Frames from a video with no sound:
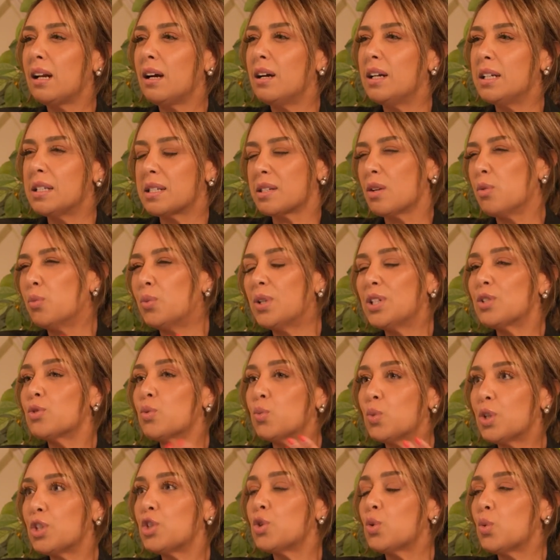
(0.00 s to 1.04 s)
clients, like
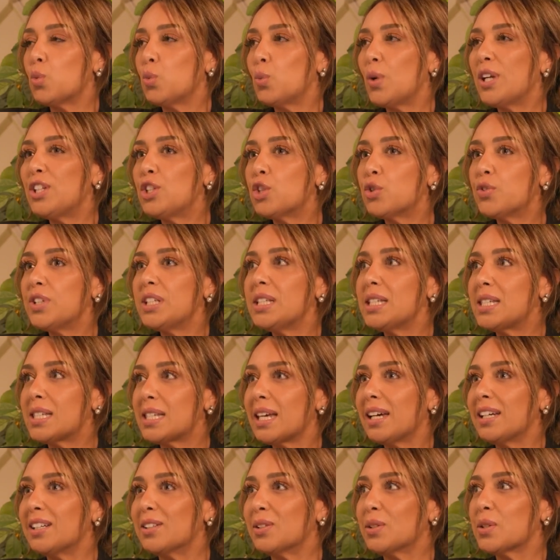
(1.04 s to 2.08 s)
when you're in
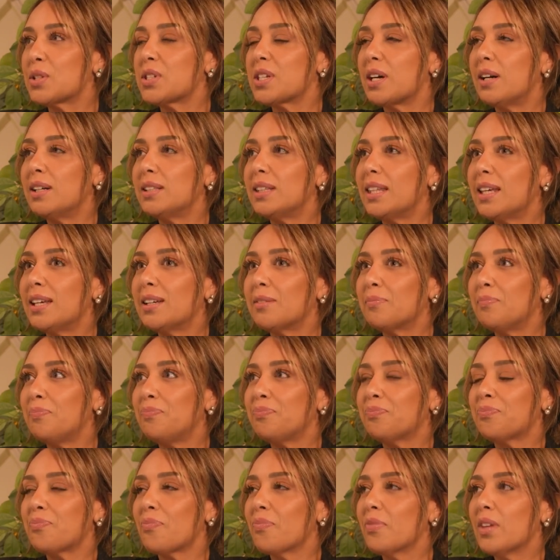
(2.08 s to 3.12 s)
sales, I think
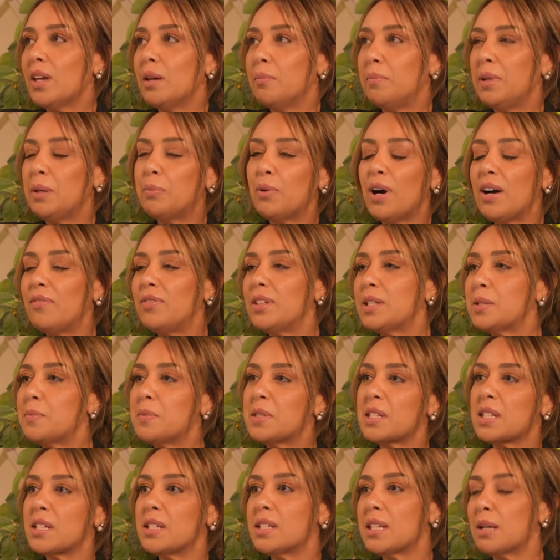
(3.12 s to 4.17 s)
people have this
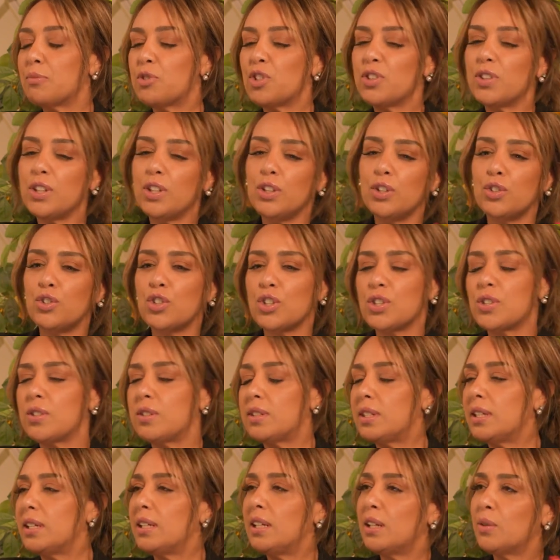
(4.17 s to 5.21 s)
misconception that you're just
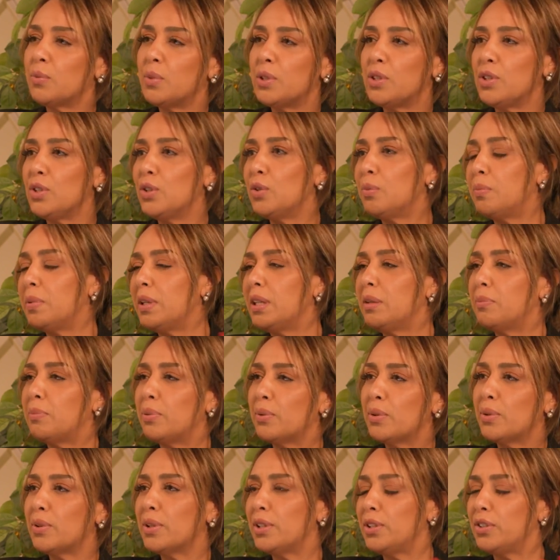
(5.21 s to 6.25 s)
dealing with new
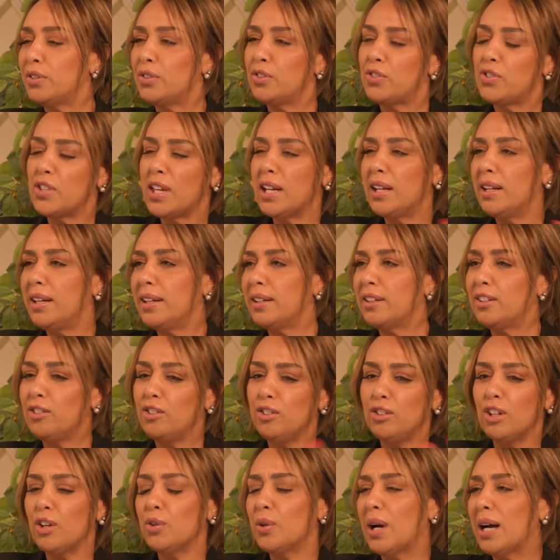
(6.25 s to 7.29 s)
people and you're selling and
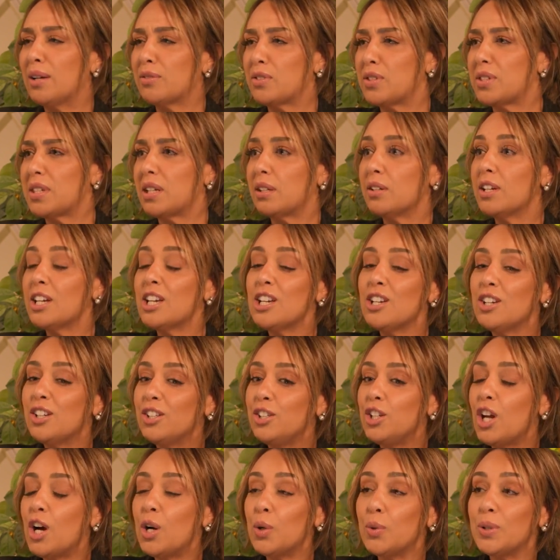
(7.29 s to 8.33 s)
you know how to sell.
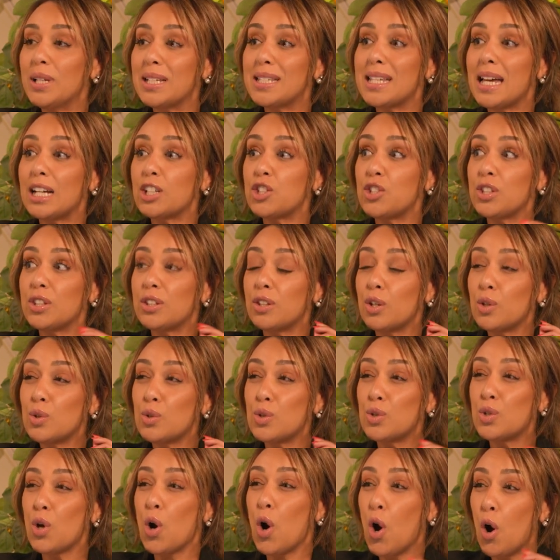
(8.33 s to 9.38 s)
No, it's actually
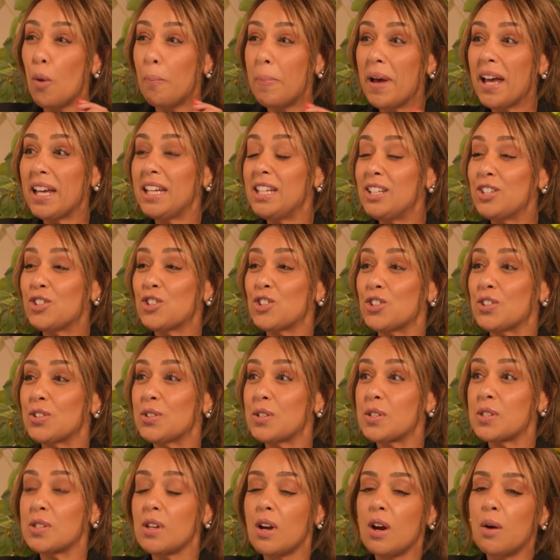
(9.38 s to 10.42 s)
those top
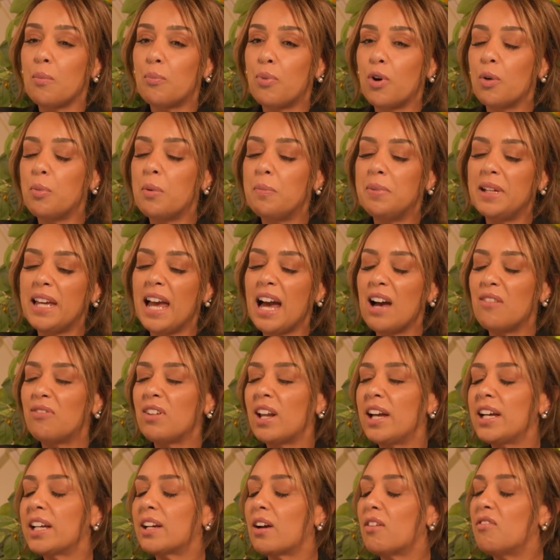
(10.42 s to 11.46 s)
agents probably have
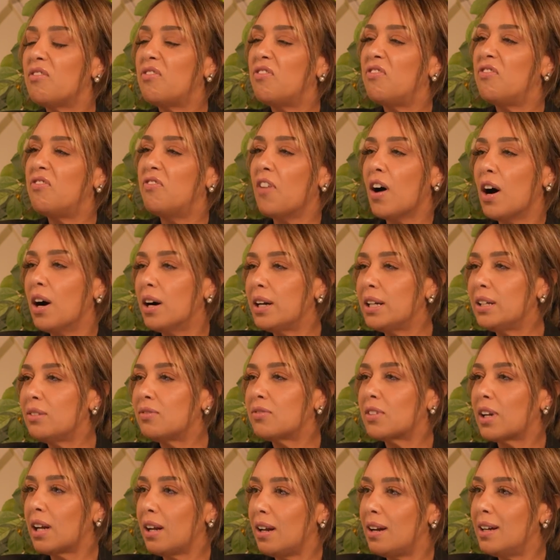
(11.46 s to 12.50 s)
like
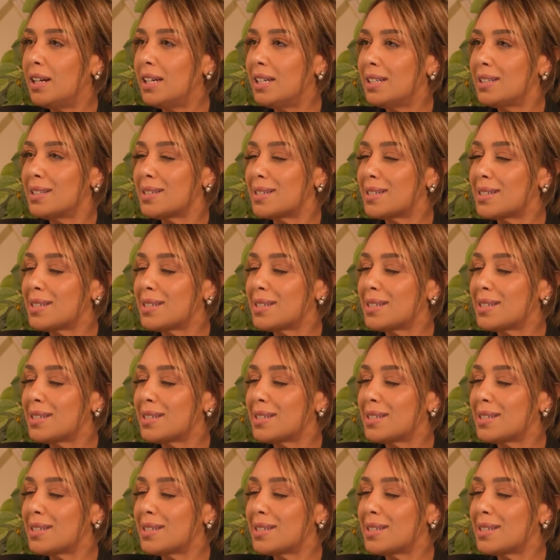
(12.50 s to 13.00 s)
5 clients